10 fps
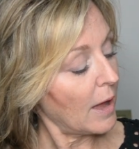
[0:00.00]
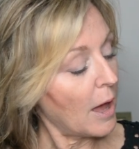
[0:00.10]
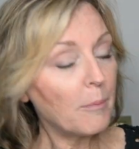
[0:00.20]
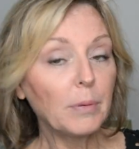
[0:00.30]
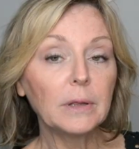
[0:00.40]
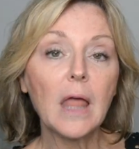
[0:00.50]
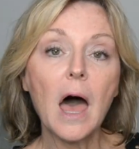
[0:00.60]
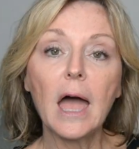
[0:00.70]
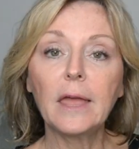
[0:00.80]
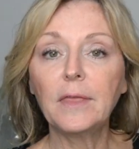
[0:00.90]

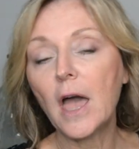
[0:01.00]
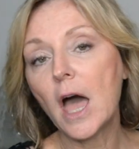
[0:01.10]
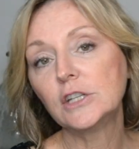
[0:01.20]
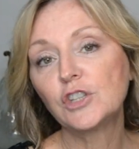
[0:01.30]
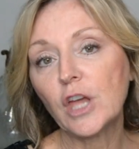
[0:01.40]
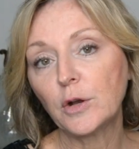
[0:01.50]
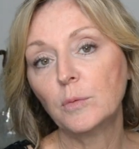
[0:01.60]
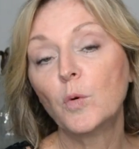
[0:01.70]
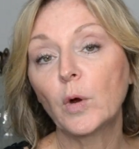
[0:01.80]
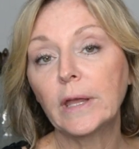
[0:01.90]
apply the
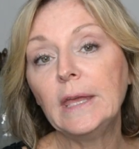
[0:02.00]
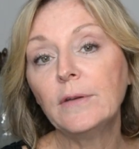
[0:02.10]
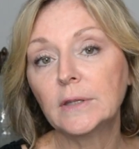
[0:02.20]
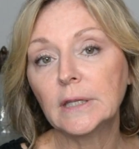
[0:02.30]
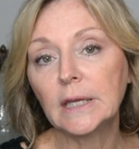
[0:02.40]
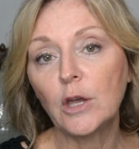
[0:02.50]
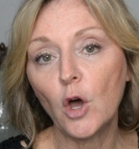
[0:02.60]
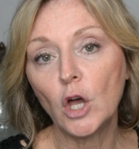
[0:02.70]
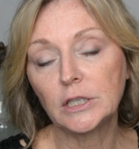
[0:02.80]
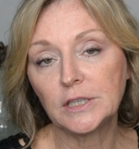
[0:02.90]
eyeshadow more evenly
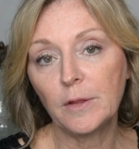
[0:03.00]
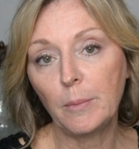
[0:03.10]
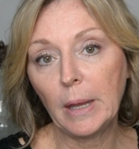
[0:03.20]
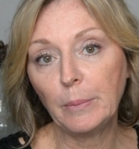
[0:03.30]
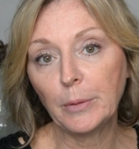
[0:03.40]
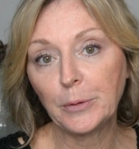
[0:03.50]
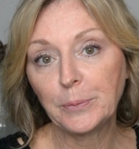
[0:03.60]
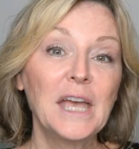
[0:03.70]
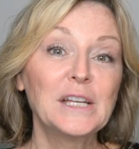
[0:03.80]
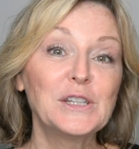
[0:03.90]
onto the paper.
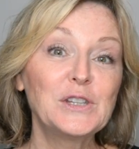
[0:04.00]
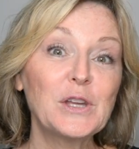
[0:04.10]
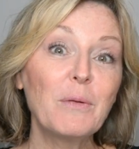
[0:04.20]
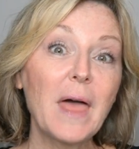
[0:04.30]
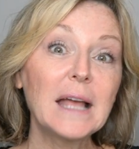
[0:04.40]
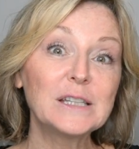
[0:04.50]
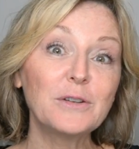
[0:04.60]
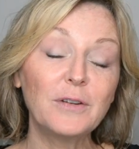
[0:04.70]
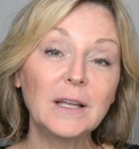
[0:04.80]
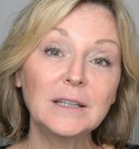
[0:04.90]
So that's a
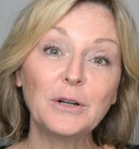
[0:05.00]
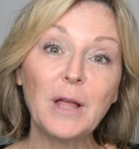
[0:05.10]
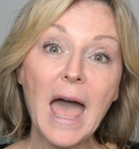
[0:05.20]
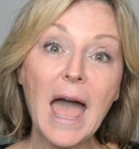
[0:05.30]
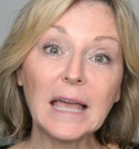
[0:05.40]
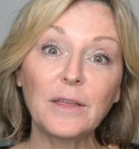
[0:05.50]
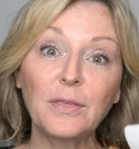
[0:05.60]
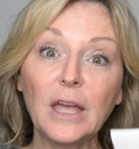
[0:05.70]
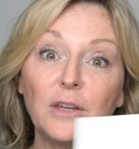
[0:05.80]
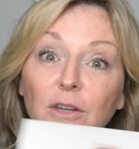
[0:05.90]
fun little hack
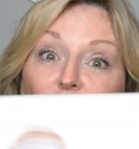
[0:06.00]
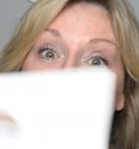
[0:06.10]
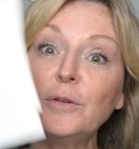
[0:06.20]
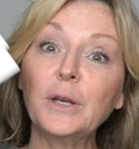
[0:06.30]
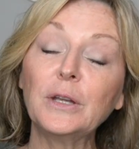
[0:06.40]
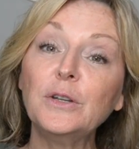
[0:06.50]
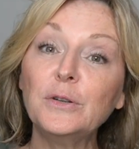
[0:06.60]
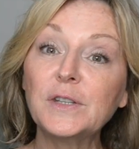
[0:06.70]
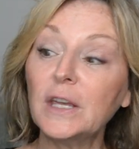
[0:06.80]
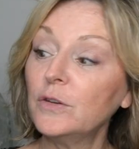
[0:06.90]
that you can
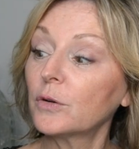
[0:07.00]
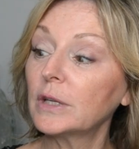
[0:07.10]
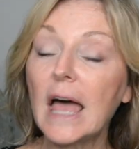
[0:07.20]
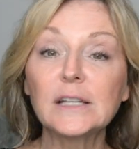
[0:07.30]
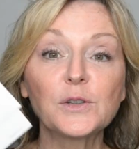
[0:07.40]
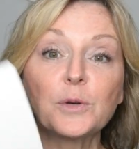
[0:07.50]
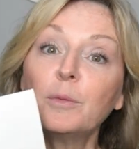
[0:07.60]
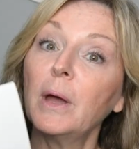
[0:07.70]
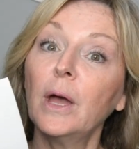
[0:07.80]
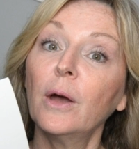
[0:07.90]
use in your
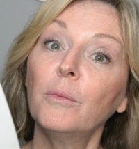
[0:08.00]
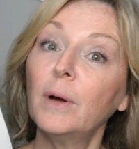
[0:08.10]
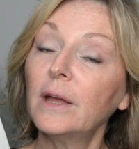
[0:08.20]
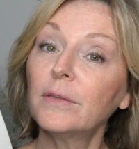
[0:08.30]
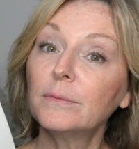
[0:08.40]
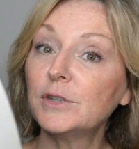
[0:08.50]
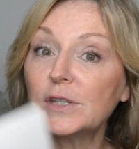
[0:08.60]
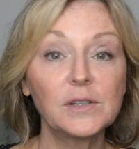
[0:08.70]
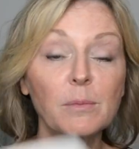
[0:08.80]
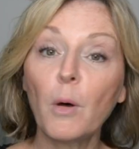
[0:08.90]
classroom with
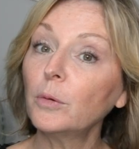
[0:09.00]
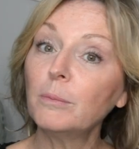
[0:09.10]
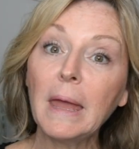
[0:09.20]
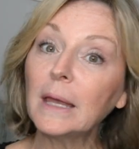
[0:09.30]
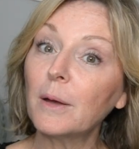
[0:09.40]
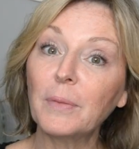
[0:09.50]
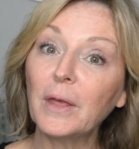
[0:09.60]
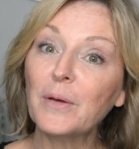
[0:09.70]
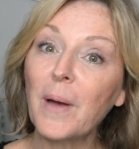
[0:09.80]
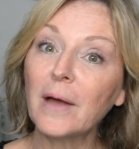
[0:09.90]
just some old makeup
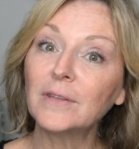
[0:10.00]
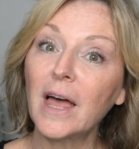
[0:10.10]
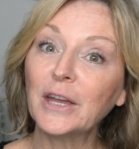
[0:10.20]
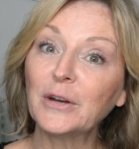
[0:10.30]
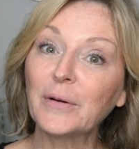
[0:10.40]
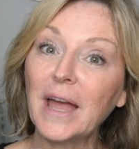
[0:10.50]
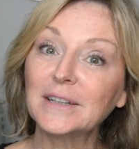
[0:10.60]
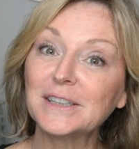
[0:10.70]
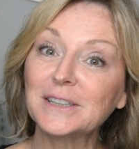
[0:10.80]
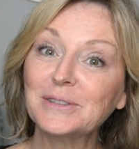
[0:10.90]
that you have lying around.